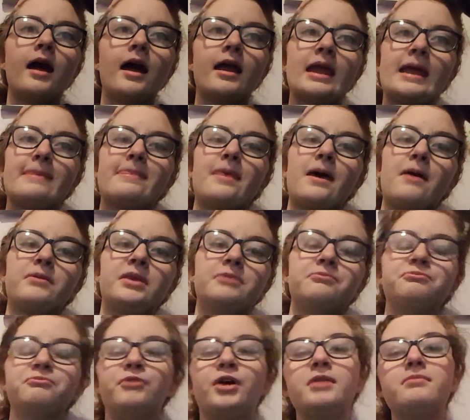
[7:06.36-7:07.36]
I get that
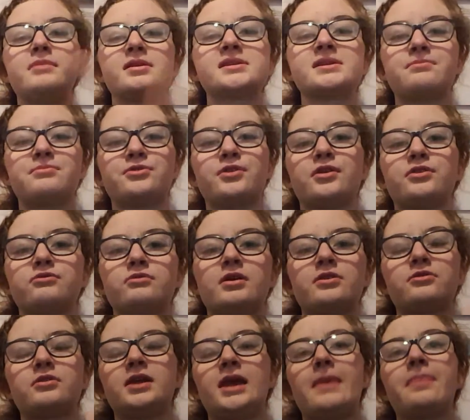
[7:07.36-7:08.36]
one mixed up with author
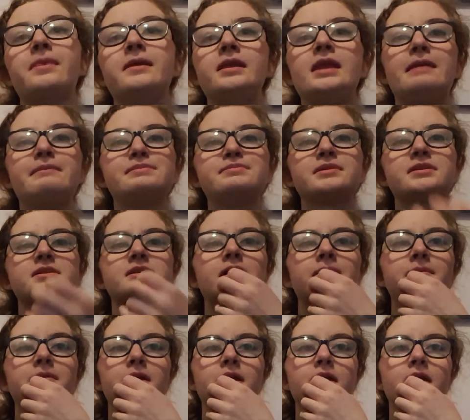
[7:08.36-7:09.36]
author. I get the names mixed
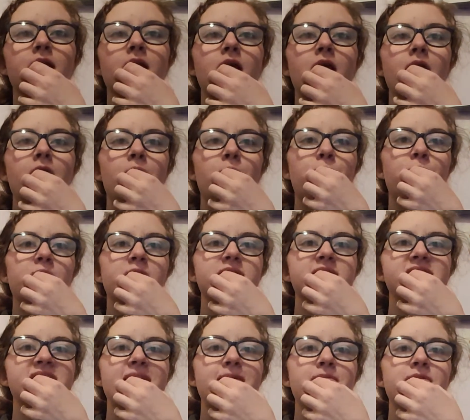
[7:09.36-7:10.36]
up. Okay. What
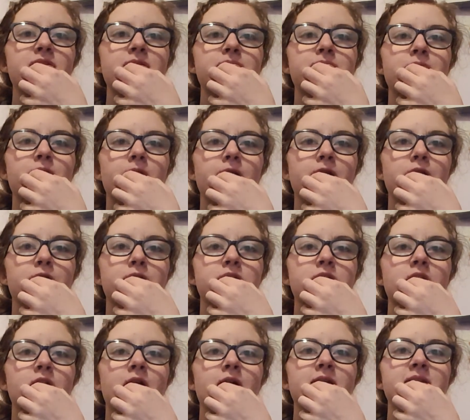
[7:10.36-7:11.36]
is the name of the bully who
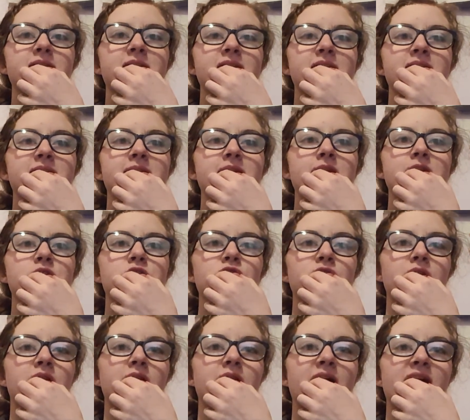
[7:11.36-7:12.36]
taunts his teacher
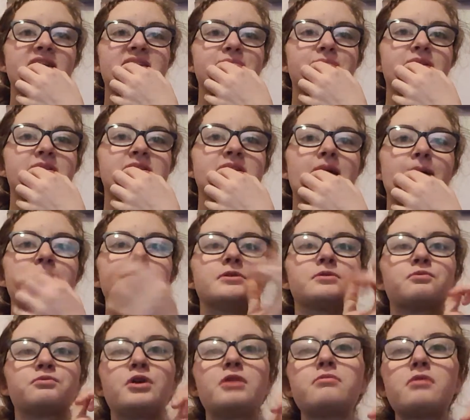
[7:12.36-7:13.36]
and classmates in the
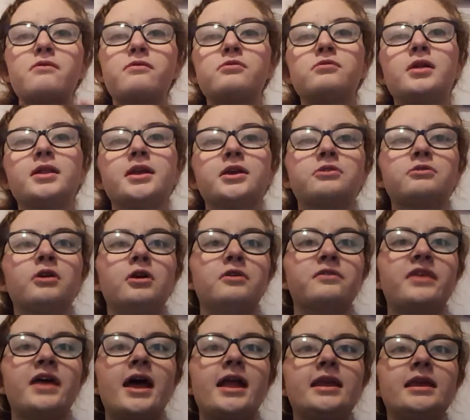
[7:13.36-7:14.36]
episode Werewolf Along the Grill?
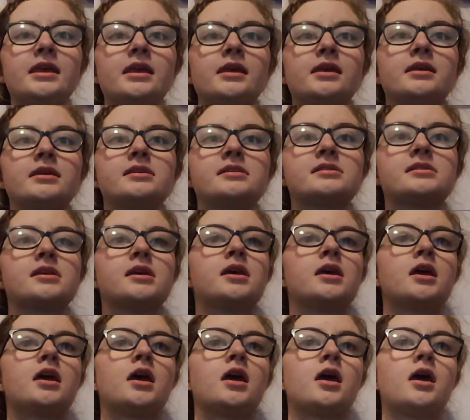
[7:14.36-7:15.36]
That is
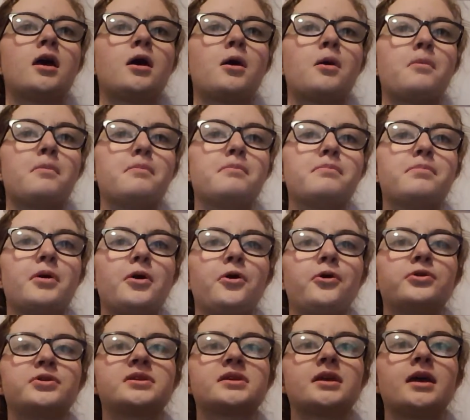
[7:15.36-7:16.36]

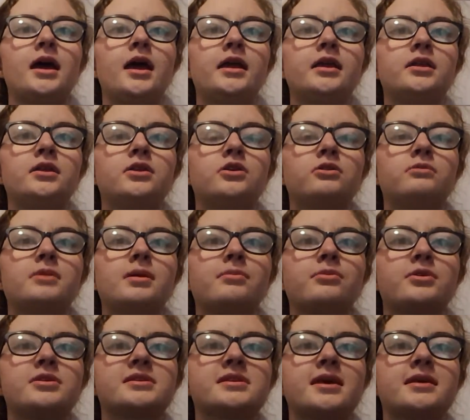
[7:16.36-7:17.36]
Bart. I don't
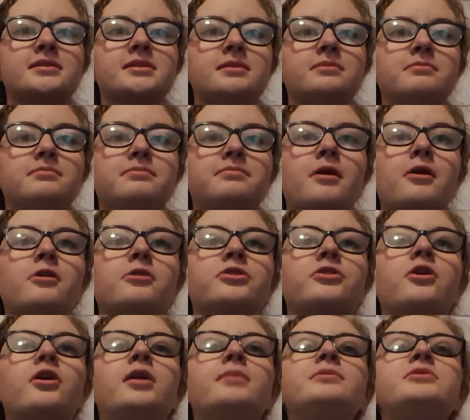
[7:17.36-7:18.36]
remember his last name.
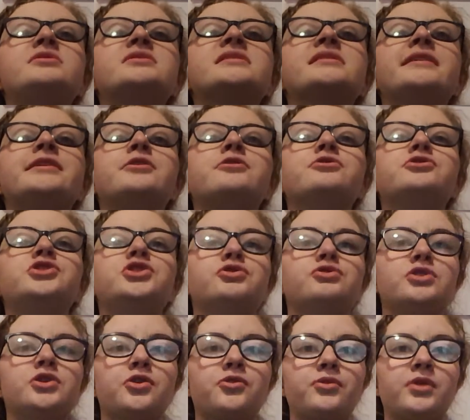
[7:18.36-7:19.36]
Bartholomew Slater
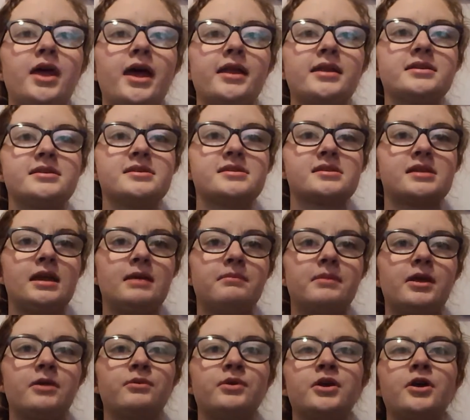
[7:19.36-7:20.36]
Jr. That is his name.
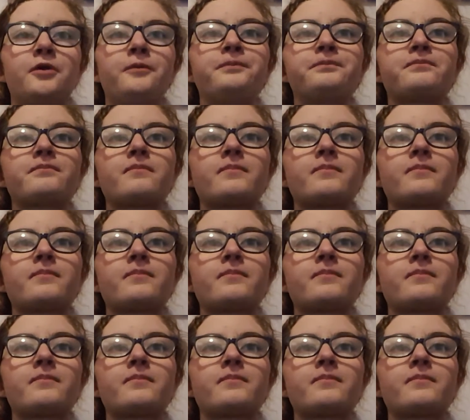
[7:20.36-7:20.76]
There we go.